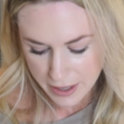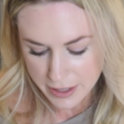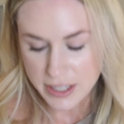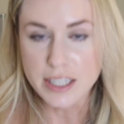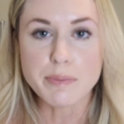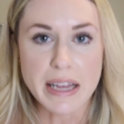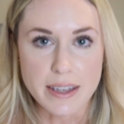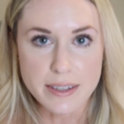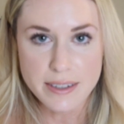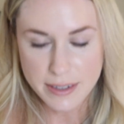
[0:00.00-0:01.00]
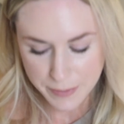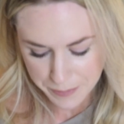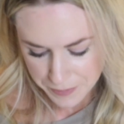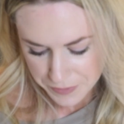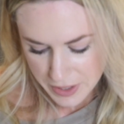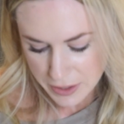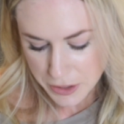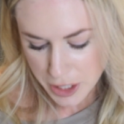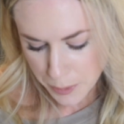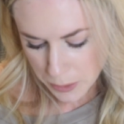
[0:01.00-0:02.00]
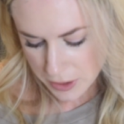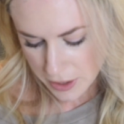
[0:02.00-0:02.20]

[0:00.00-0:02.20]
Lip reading: She's pissed. So she pulls